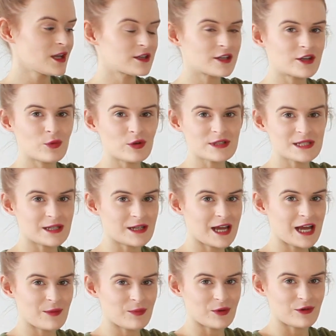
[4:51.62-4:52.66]
I don't know what's going
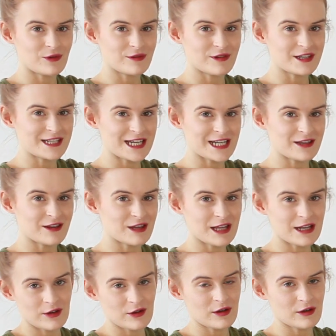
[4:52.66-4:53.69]
to happen the day that
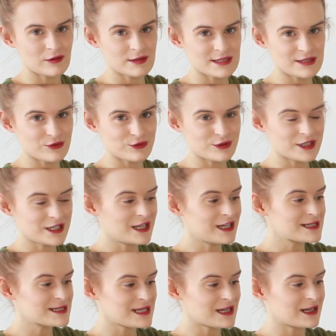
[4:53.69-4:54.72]
they're no longer sold
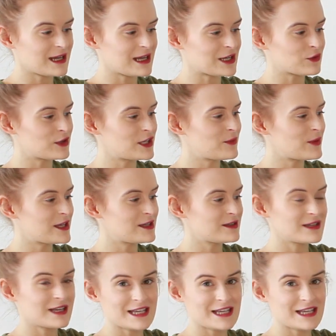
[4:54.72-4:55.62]
secondhand on eBay.